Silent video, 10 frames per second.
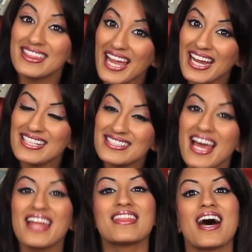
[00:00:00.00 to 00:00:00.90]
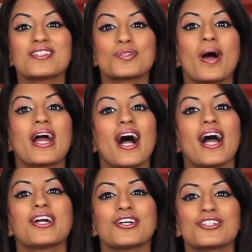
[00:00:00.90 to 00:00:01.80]
Thanks, and that's why
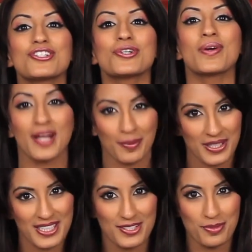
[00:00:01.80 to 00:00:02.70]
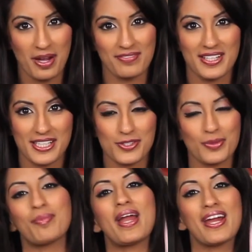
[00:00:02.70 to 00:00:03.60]
I heard you, and I'm gonna do my videos
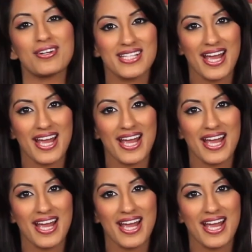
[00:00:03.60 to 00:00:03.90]
with my hair